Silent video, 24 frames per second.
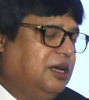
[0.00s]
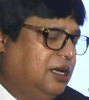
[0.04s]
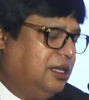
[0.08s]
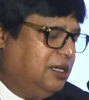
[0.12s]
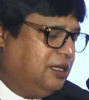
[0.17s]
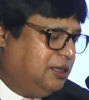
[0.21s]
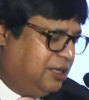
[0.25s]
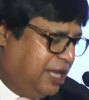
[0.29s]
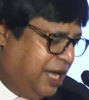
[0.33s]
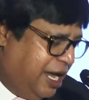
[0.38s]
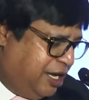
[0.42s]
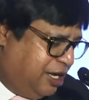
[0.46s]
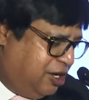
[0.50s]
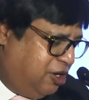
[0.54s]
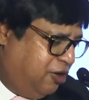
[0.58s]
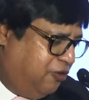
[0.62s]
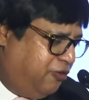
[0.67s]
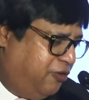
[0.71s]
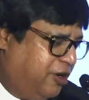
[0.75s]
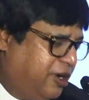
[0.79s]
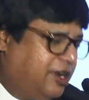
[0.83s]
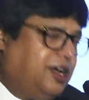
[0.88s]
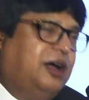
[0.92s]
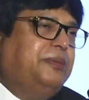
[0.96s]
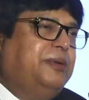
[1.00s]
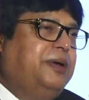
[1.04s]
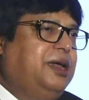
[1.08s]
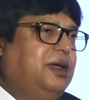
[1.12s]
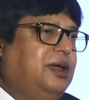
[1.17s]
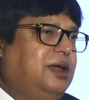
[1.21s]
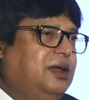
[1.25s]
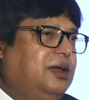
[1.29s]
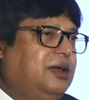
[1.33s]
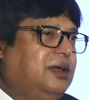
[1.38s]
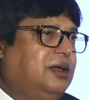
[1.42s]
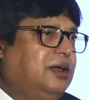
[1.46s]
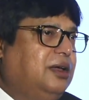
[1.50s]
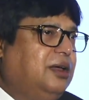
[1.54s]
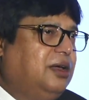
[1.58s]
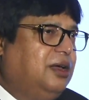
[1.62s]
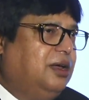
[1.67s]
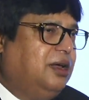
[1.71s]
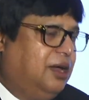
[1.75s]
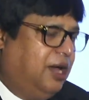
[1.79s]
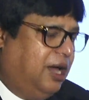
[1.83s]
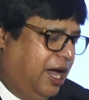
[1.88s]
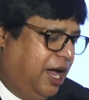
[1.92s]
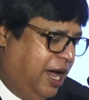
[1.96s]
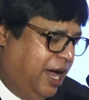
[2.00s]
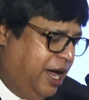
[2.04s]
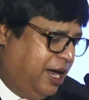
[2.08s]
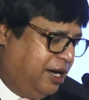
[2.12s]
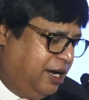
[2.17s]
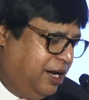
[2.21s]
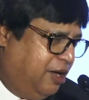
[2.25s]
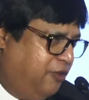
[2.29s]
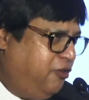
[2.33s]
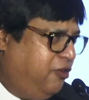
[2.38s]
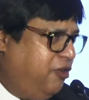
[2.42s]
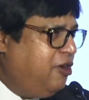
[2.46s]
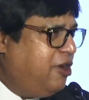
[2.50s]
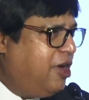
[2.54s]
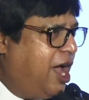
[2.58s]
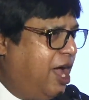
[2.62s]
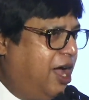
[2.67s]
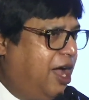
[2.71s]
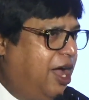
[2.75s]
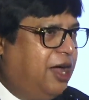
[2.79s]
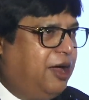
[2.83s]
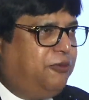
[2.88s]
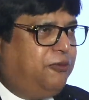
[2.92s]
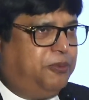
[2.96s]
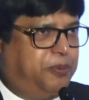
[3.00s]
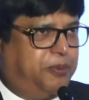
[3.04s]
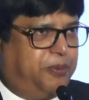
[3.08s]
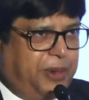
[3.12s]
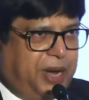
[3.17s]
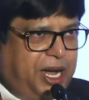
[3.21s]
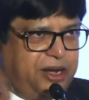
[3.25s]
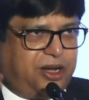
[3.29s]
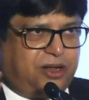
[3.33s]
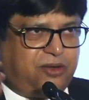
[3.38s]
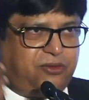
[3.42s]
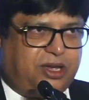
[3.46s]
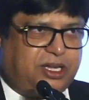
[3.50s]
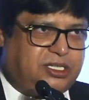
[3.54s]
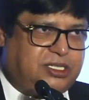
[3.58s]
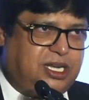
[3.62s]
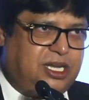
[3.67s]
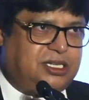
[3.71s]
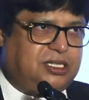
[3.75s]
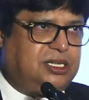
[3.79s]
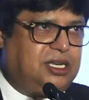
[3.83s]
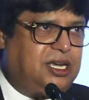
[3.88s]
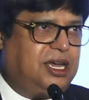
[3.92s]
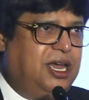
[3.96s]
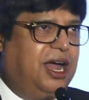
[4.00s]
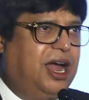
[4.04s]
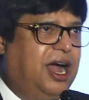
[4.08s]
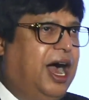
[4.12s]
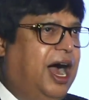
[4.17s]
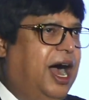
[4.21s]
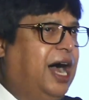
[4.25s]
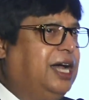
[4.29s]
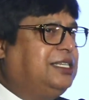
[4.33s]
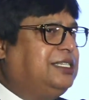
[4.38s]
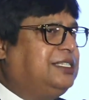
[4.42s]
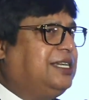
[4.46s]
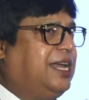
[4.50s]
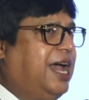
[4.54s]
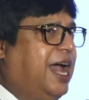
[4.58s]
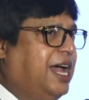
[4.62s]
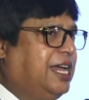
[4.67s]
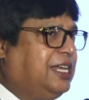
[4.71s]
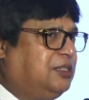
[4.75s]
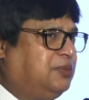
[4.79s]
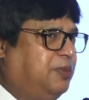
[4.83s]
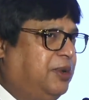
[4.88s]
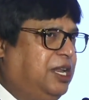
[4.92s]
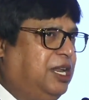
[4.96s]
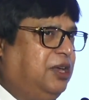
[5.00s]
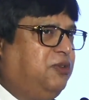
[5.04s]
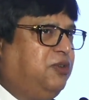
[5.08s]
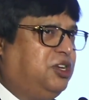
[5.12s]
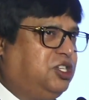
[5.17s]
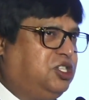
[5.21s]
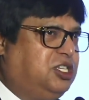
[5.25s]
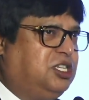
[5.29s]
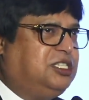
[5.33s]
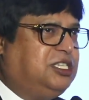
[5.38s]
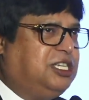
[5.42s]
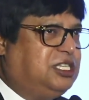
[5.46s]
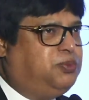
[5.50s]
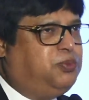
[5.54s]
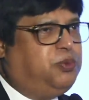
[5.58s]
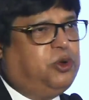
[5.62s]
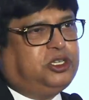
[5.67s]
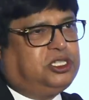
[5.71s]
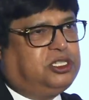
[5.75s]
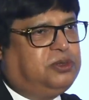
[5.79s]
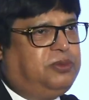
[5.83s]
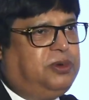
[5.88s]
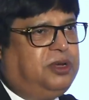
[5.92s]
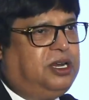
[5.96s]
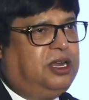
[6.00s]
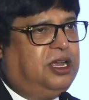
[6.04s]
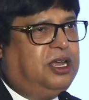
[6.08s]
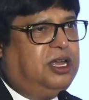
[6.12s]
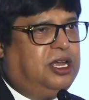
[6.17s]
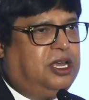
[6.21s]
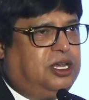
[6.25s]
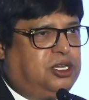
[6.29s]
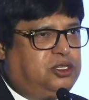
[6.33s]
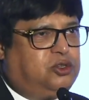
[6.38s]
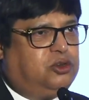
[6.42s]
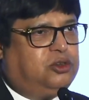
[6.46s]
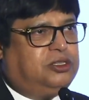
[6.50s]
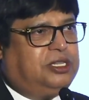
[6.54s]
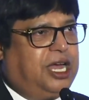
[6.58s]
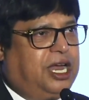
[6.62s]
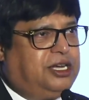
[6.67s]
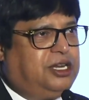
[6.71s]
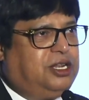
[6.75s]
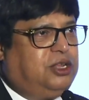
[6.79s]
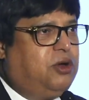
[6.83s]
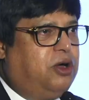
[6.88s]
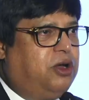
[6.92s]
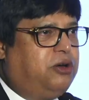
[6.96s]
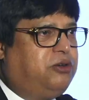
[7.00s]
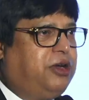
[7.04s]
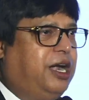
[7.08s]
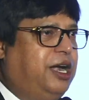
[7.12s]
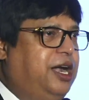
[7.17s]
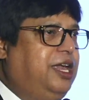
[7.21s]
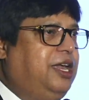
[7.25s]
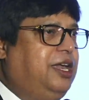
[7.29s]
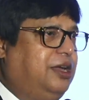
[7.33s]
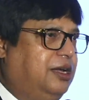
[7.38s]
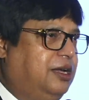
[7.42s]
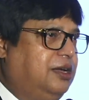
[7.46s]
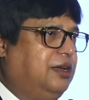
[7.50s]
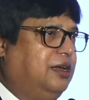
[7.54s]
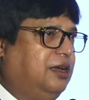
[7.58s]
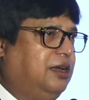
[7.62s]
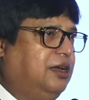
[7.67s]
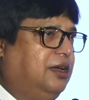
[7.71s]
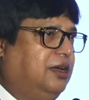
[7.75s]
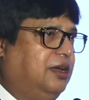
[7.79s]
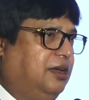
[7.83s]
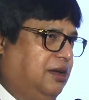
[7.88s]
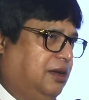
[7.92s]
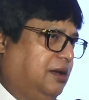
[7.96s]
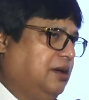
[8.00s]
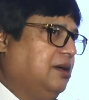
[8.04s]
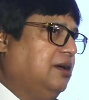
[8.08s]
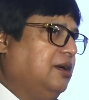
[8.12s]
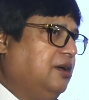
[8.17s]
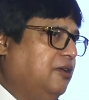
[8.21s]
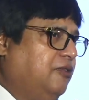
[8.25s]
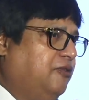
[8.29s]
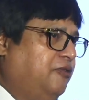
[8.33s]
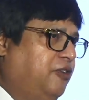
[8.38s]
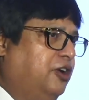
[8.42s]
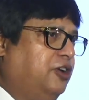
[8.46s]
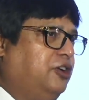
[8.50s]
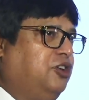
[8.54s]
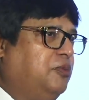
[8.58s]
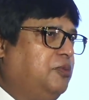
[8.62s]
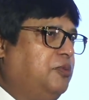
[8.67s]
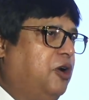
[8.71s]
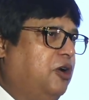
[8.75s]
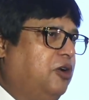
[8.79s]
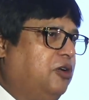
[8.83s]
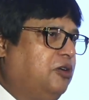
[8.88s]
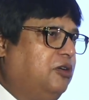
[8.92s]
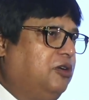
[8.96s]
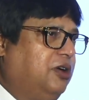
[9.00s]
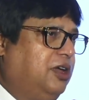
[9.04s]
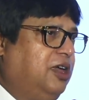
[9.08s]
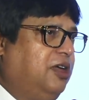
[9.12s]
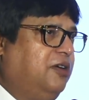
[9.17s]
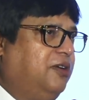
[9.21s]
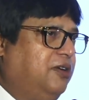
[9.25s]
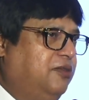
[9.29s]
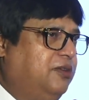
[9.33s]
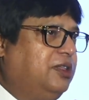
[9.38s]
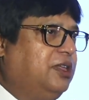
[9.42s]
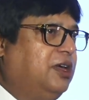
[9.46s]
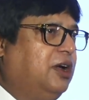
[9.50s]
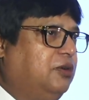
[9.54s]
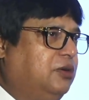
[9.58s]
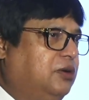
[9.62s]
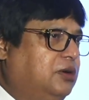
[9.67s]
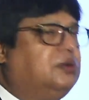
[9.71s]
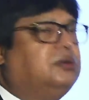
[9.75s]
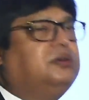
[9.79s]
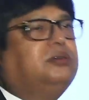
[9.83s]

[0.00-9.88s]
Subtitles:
Thank you for coming. And if you have, my request is ask as many questions as possible so that you are ready for tomorrow, even without